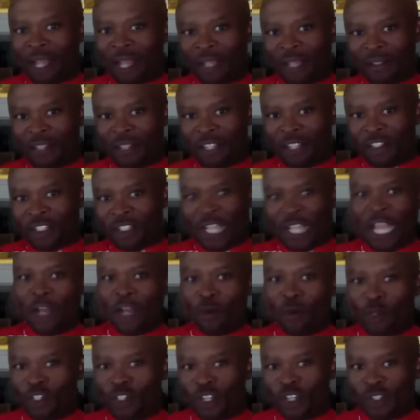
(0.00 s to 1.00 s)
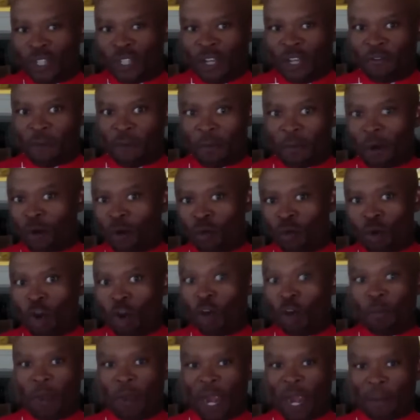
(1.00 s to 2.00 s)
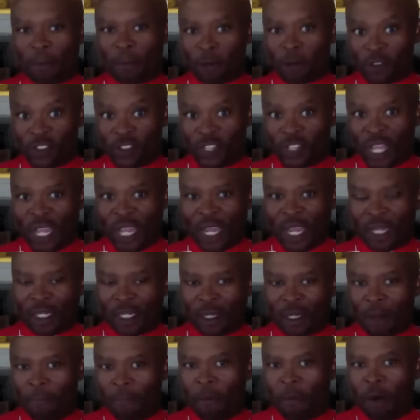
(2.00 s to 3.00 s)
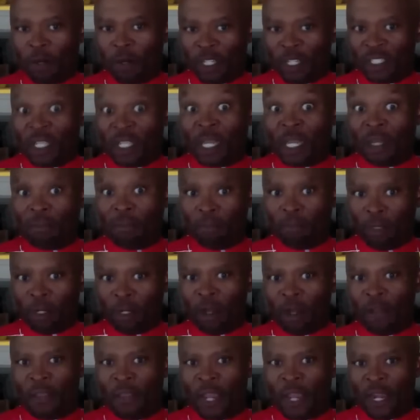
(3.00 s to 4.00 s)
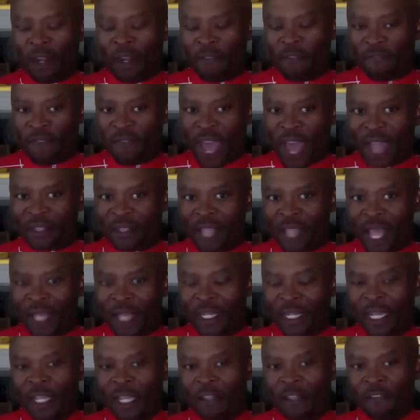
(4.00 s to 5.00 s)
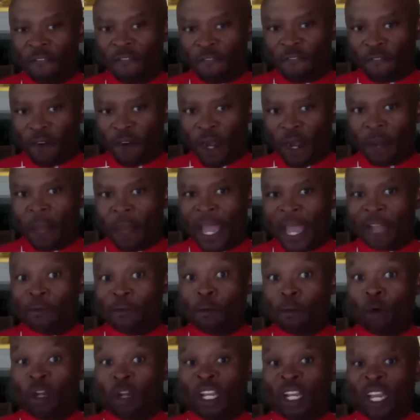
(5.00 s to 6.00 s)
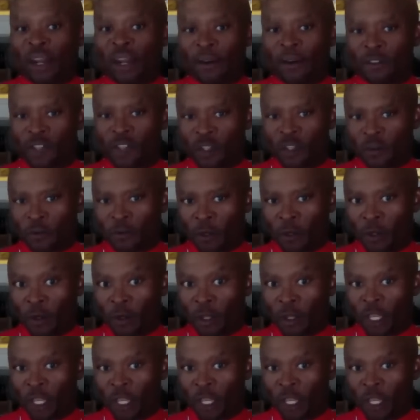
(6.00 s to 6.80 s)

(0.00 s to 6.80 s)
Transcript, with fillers: that distinguishes it from a road bike per se are the components that they put on there and the fact that the frame has more clearances for you to